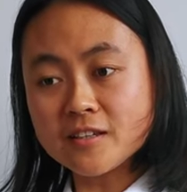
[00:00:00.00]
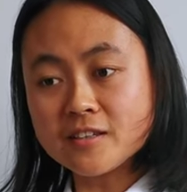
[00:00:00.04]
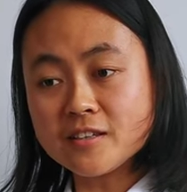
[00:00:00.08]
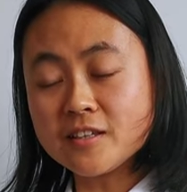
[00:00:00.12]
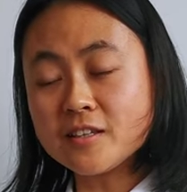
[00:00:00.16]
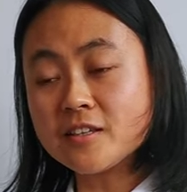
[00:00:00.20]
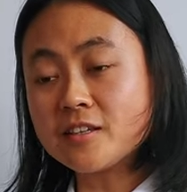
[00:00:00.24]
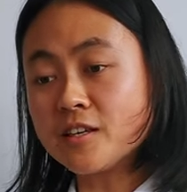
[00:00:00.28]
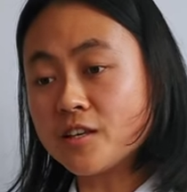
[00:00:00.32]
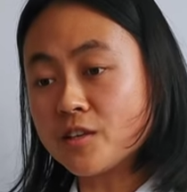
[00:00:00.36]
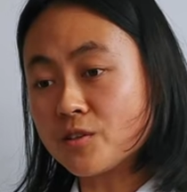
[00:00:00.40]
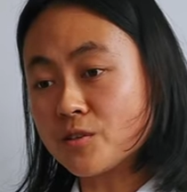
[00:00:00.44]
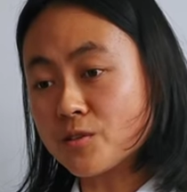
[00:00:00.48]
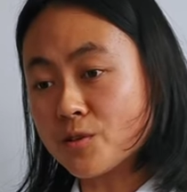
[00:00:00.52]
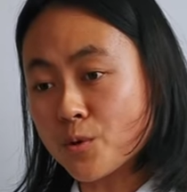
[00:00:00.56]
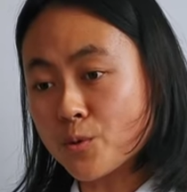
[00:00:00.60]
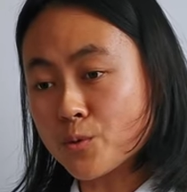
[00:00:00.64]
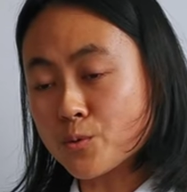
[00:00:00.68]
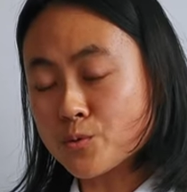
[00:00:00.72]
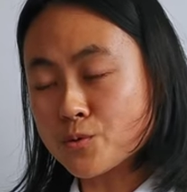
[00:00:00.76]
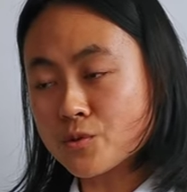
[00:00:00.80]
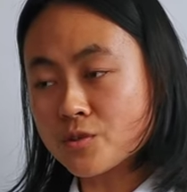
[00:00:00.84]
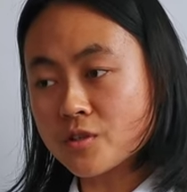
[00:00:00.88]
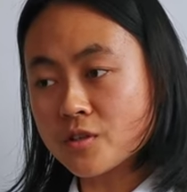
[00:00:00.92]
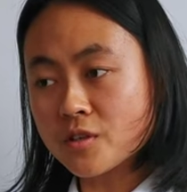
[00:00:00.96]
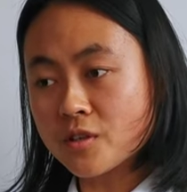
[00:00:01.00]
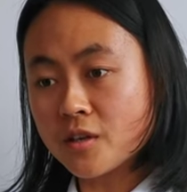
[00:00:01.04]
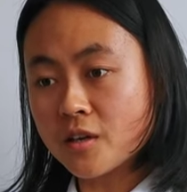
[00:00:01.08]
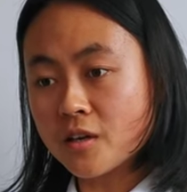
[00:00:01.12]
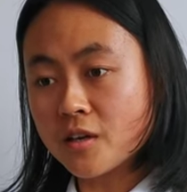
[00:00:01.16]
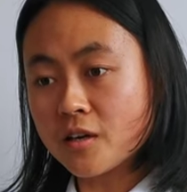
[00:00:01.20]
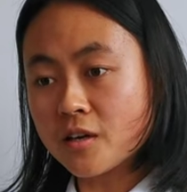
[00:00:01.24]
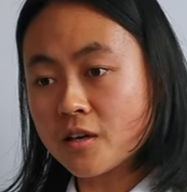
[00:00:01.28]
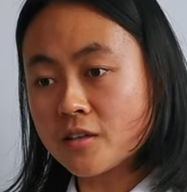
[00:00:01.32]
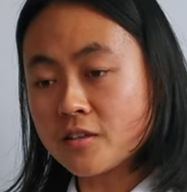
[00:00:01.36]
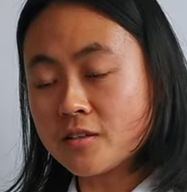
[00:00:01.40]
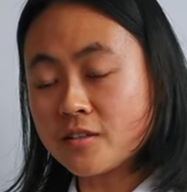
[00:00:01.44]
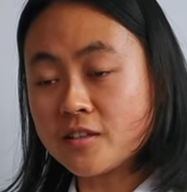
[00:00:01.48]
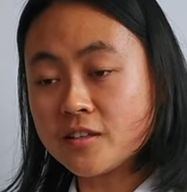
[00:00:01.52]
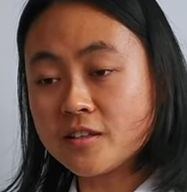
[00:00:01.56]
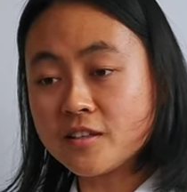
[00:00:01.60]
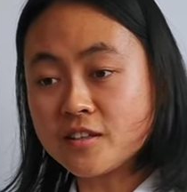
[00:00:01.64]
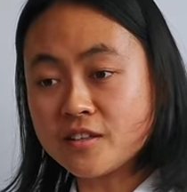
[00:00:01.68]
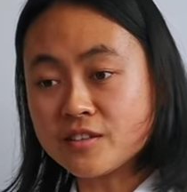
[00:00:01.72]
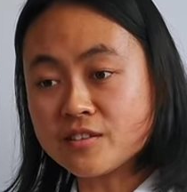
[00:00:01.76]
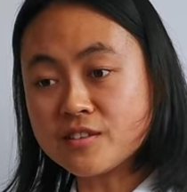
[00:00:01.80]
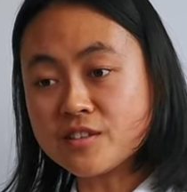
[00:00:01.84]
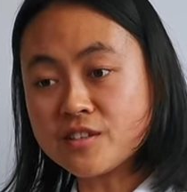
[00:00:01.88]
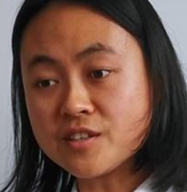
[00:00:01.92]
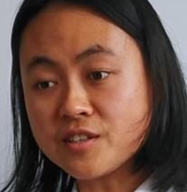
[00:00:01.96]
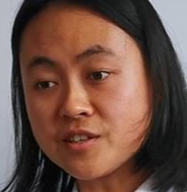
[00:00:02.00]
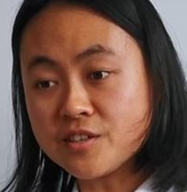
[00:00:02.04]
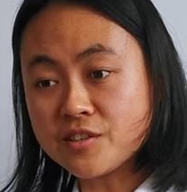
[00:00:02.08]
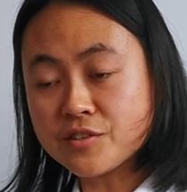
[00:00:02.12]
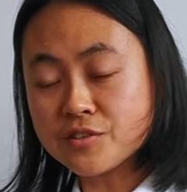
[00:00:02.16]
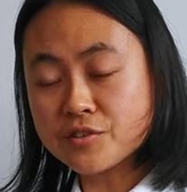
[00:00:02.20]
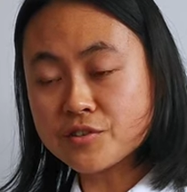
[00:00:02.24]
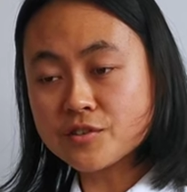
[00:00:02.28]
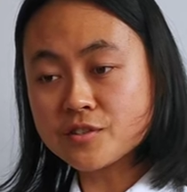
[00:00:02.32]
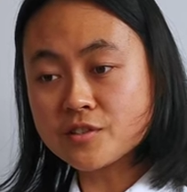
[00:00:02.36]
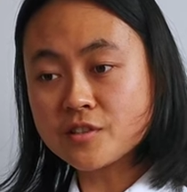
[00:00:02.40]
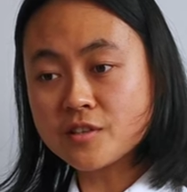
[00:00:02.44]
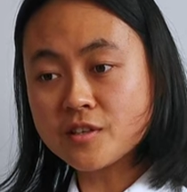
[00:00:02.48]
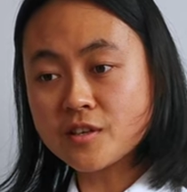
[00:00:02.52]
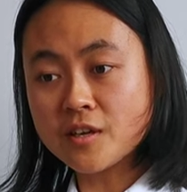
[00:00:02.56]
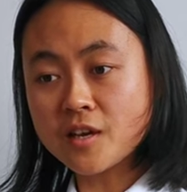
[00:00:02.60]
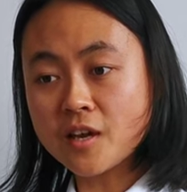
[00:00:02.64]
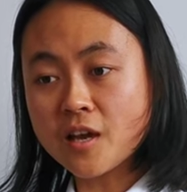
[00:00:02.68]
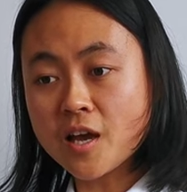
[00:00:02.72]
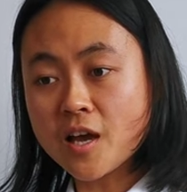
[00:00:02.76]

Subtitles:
digging nose, digging ears,